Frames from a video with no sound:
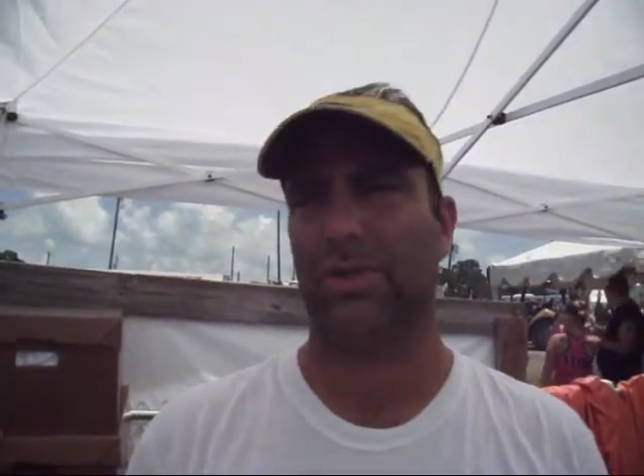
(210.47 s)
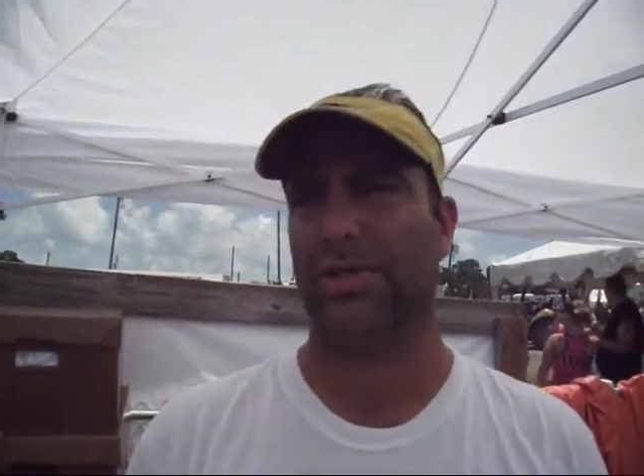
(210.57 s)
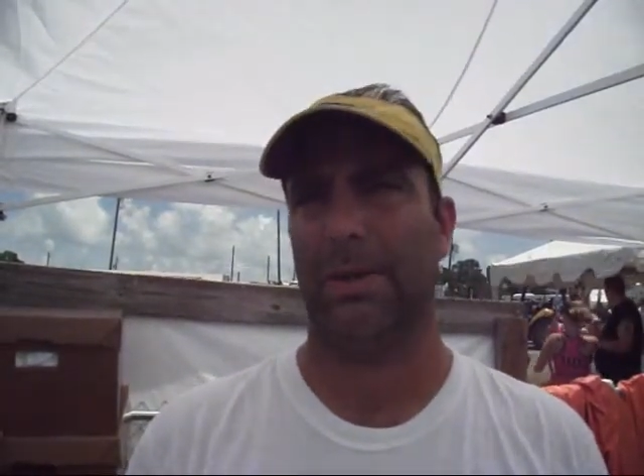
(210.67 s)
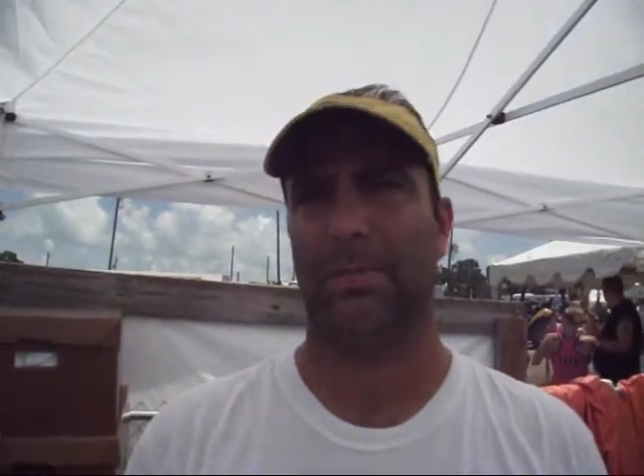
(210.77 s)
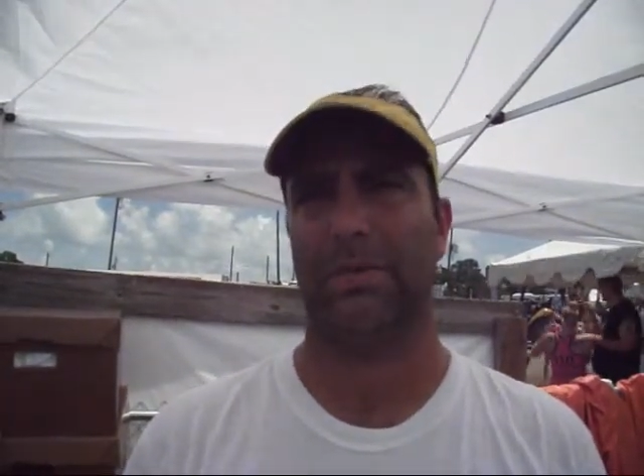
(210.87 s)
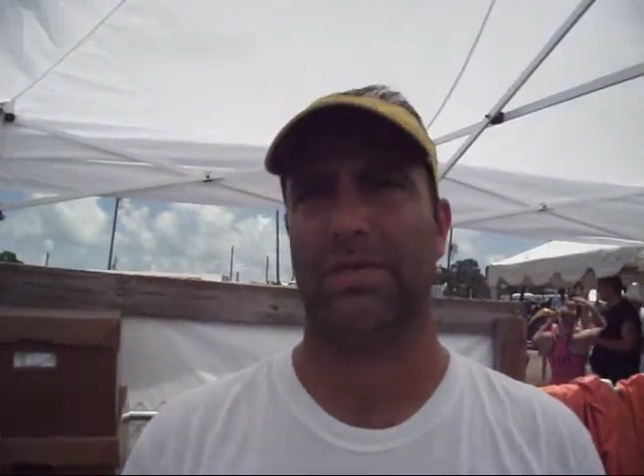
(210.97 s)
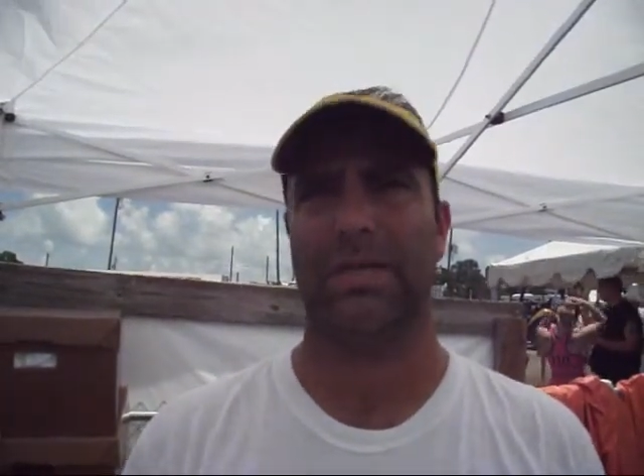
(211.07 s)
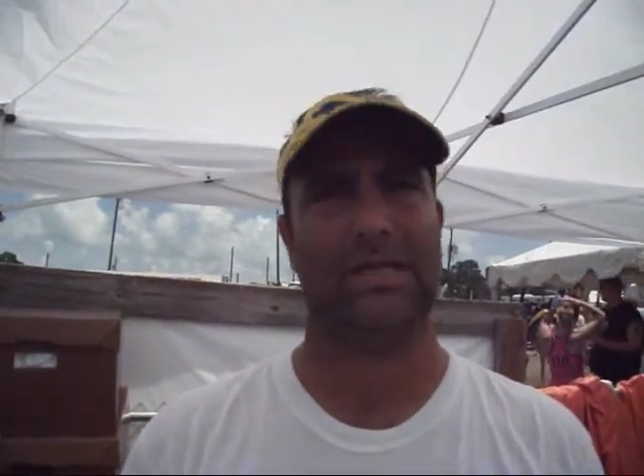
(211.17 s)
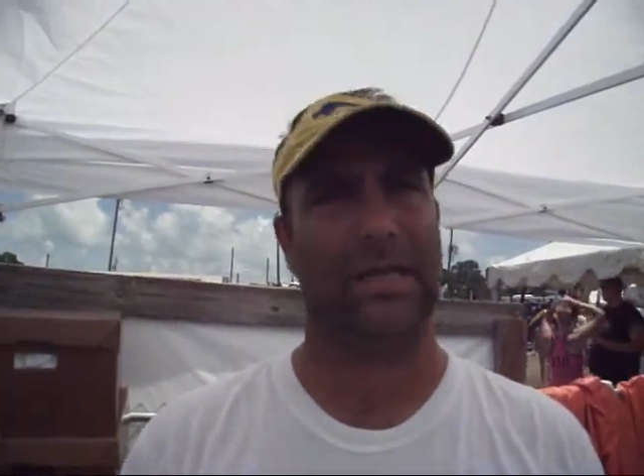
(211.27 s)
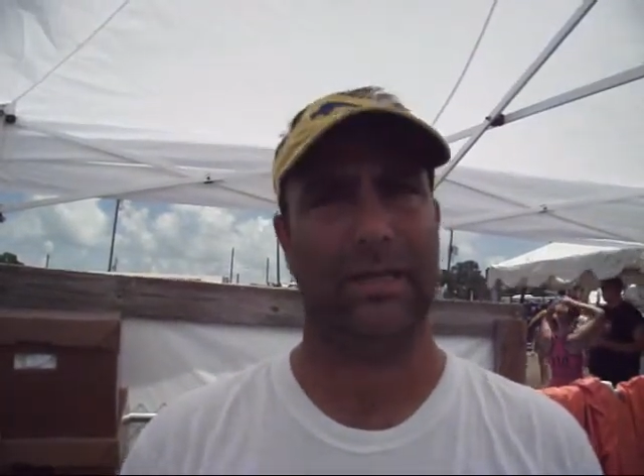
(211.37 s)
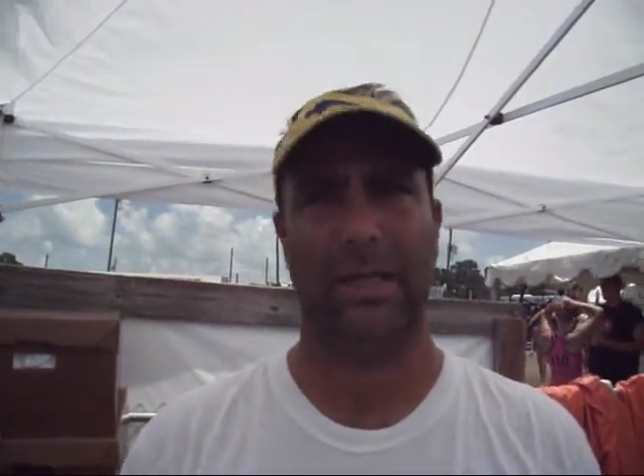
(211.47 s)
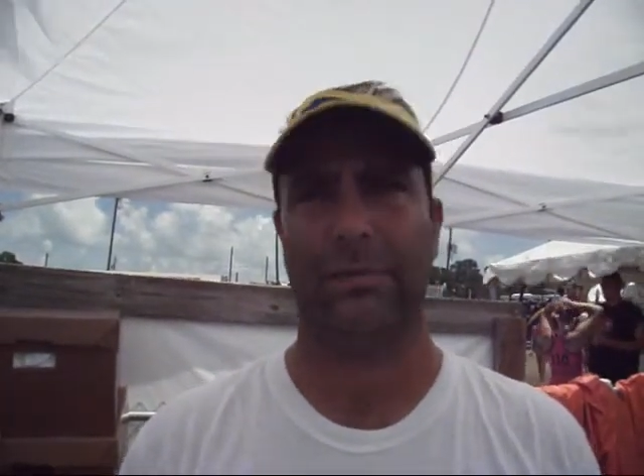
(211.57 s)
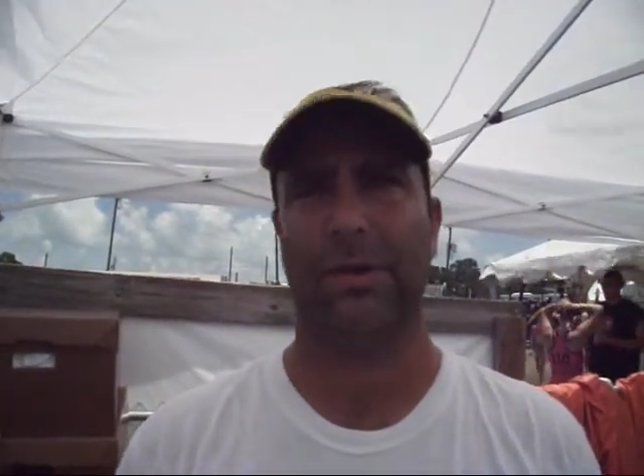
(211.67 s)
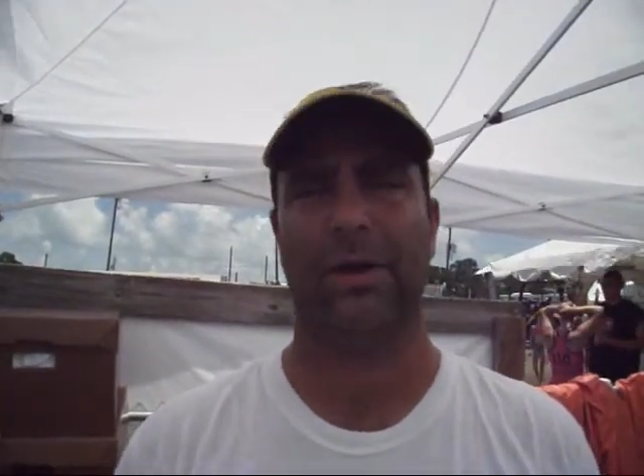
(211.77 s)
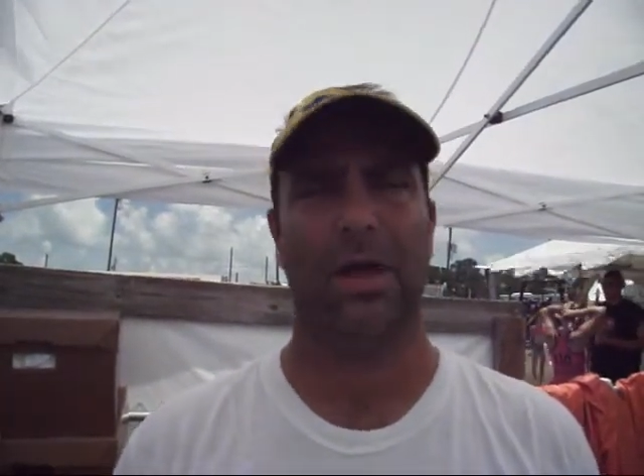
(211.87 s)
samples, things like
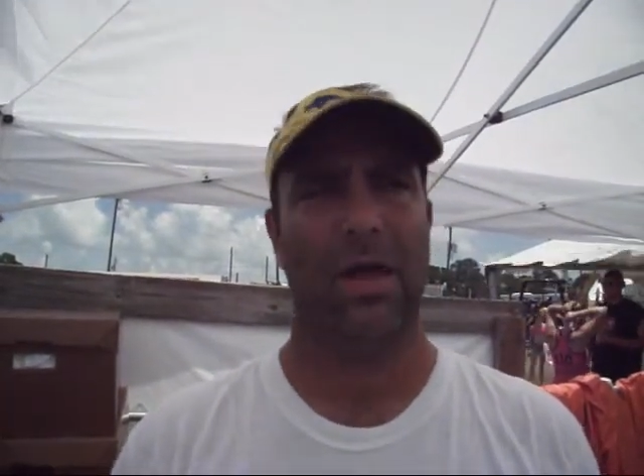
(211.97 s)
liver,